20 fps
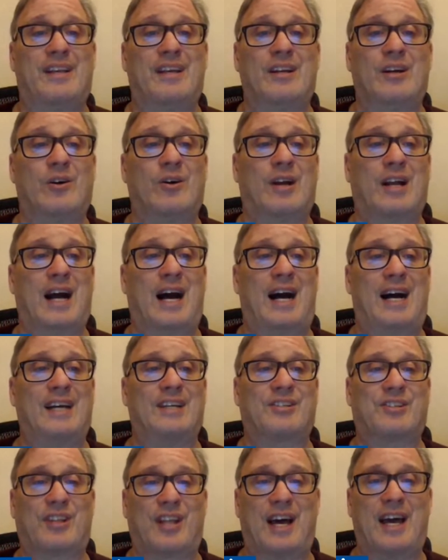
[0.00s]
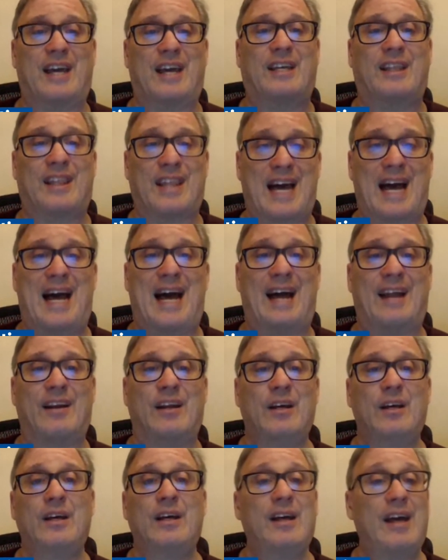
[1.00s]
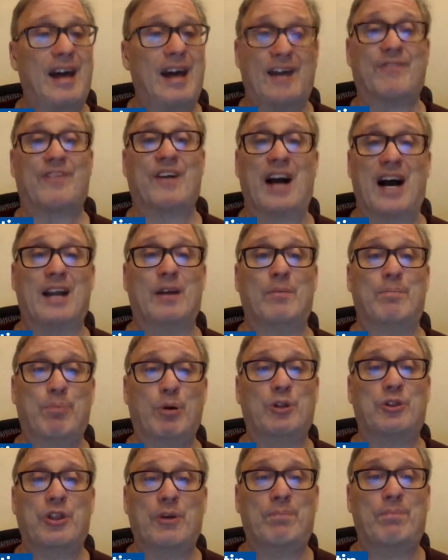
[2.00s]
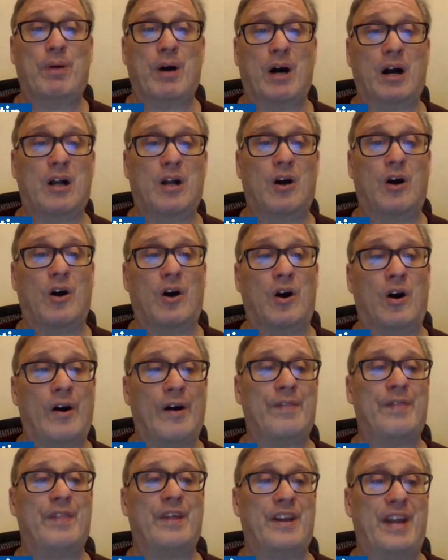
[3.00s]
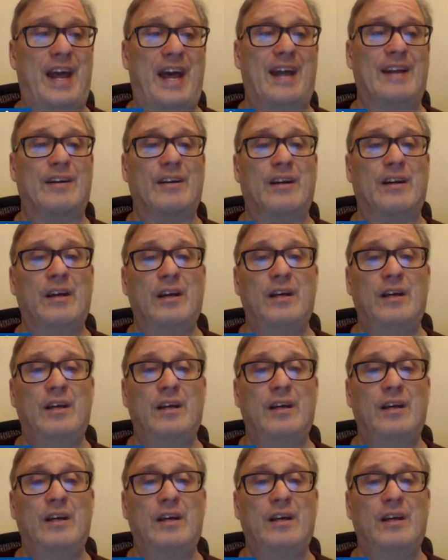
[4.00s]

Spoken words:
you know, guys like that have got to put the puck on the net.